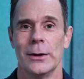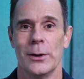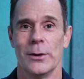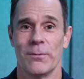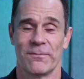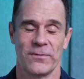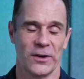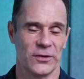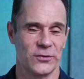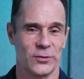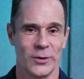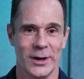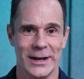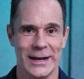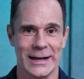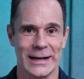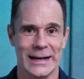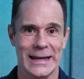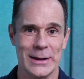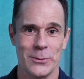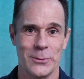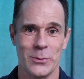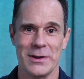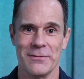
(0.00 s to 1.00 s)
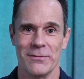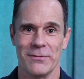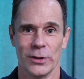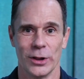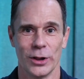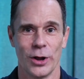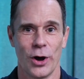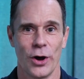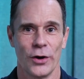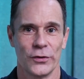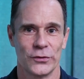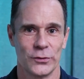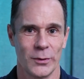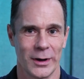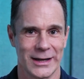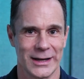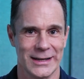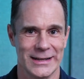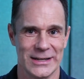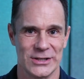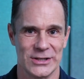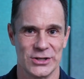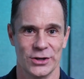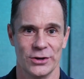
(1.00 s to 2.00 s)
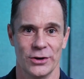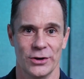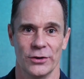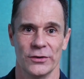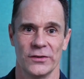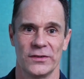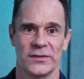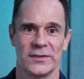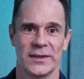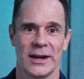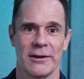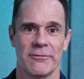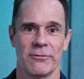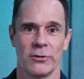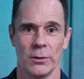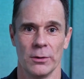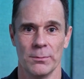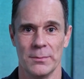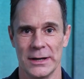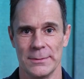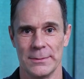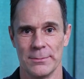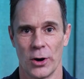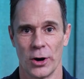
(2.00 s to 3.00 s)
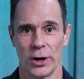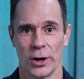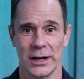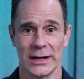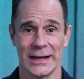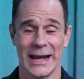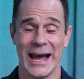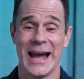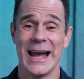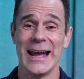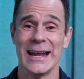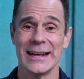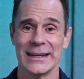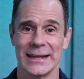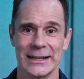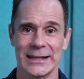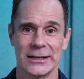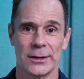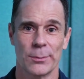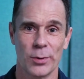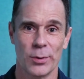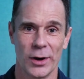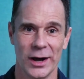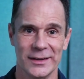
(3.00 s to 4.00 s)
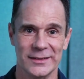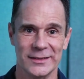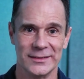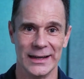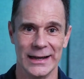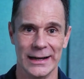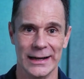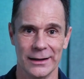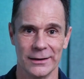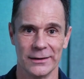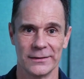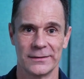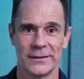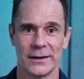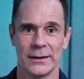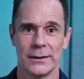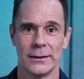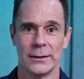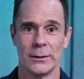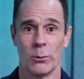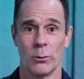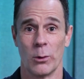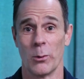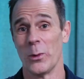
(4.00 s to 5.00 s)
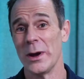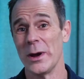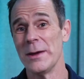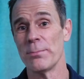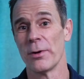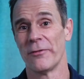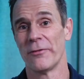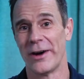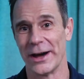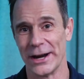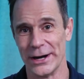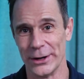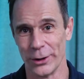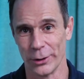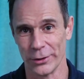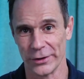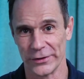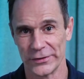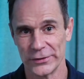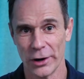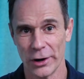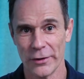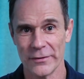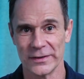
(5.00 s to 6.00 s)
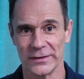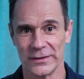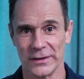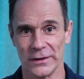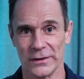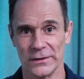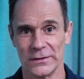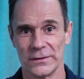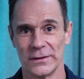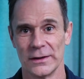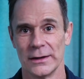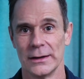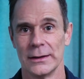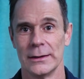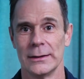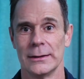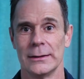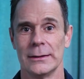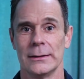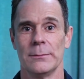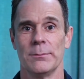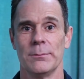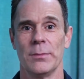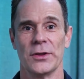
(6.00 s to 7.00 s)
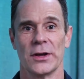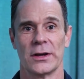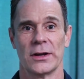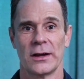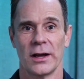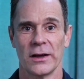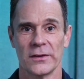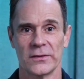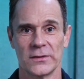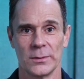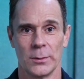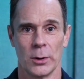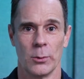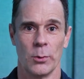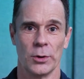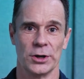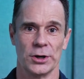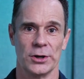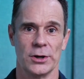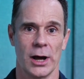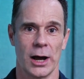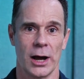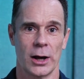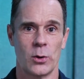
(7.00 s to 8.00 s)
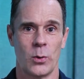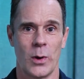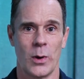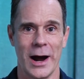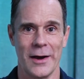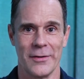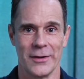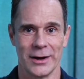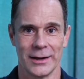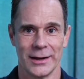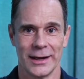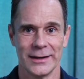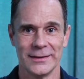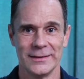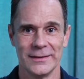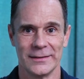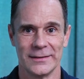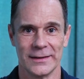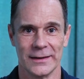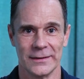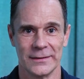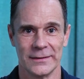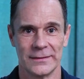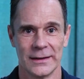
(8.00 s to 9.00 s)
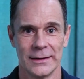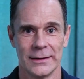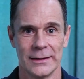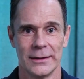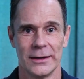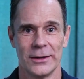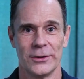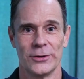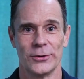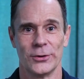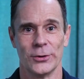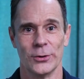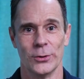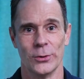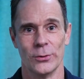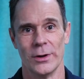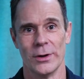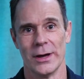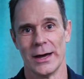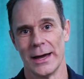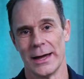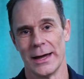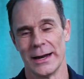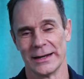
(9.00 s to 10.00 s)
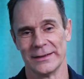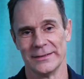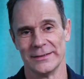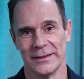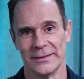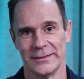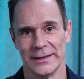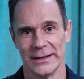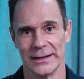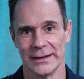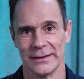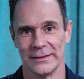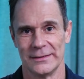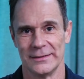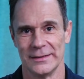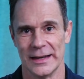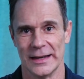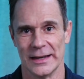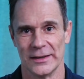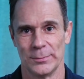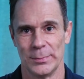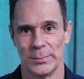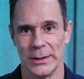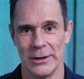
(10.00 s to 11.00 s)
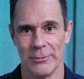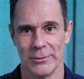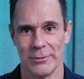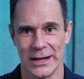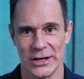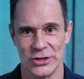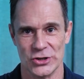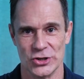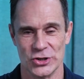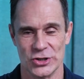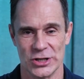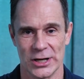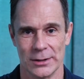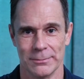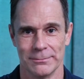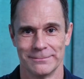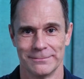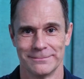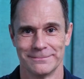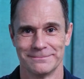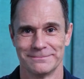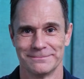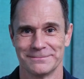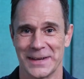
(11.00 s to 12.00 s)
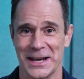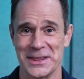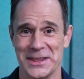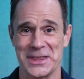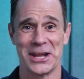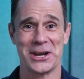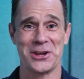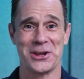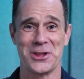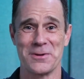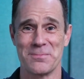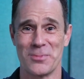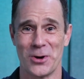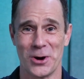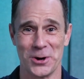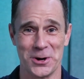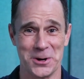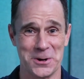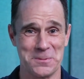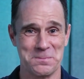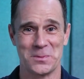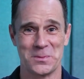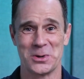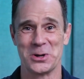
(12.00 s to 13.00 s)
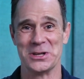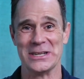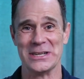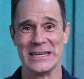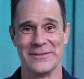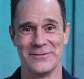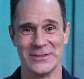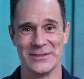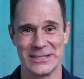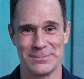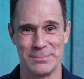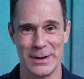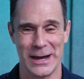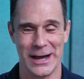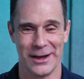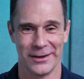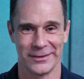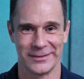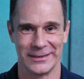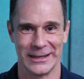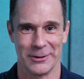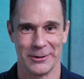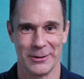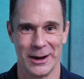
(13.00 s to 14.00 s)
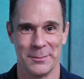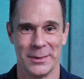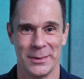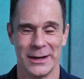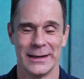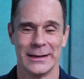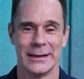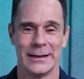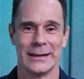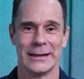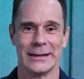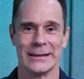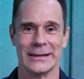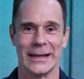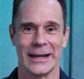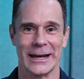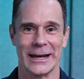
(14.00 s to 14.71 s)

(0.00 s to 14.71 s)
Frustratingly, we've lost recognition on several mid-market and enterprise deals where we provided all the services, but the customer wanted to acquire their licenses through an existing CSP relationship. And that other partner couldn't even spell CRM, let